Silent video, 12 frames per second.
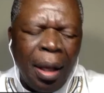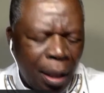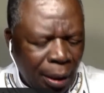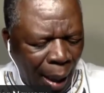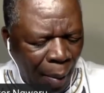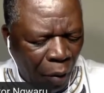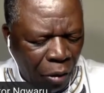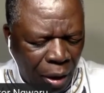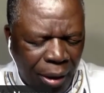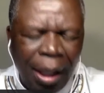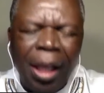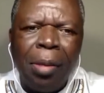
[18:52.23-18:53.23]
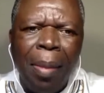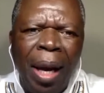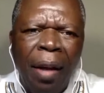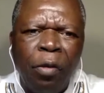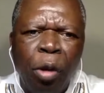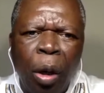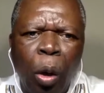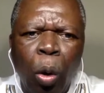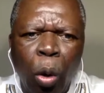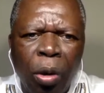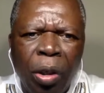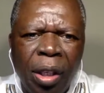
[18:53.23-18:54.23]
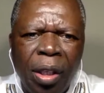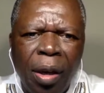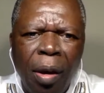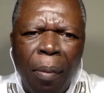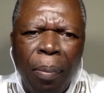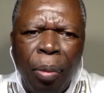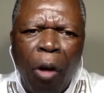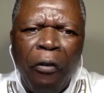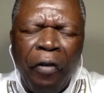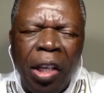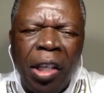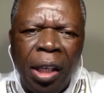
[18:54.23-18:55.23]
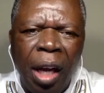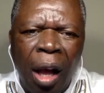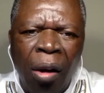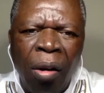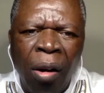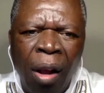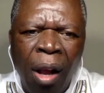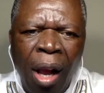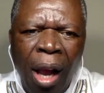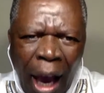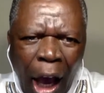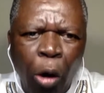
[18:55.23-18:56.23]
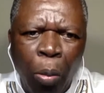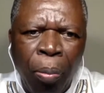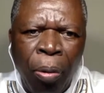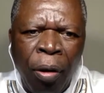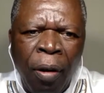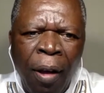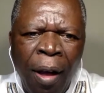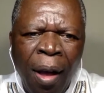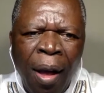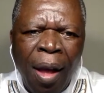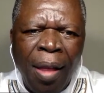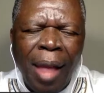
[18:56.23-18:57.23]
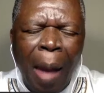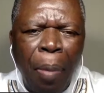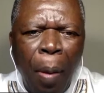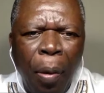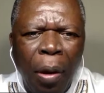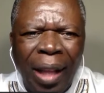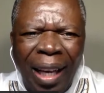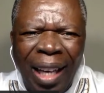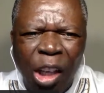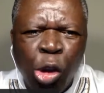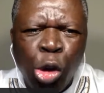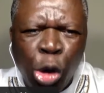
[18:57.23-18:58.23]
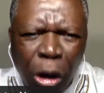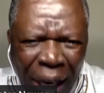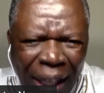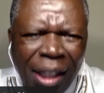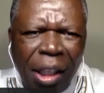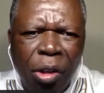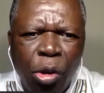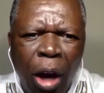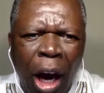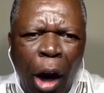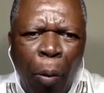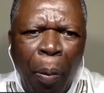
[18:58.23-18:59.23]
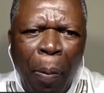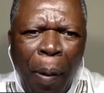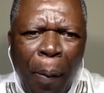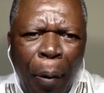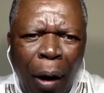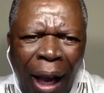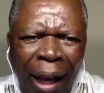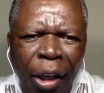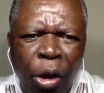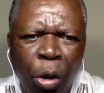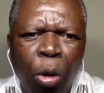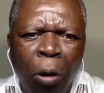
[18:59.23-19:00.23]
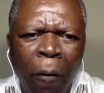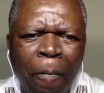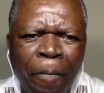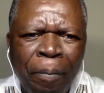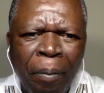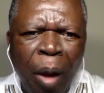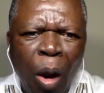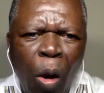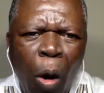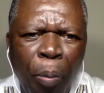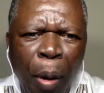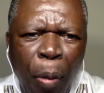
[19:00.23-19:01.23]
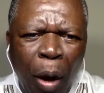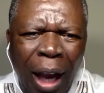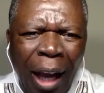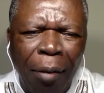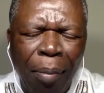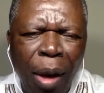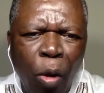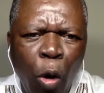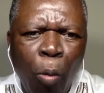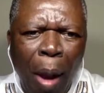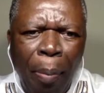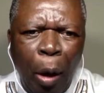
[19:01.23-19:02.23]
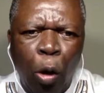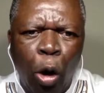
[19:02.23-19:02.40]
Some of those things may have to include professional help. There are people that are trained to help people like you or people like me who may be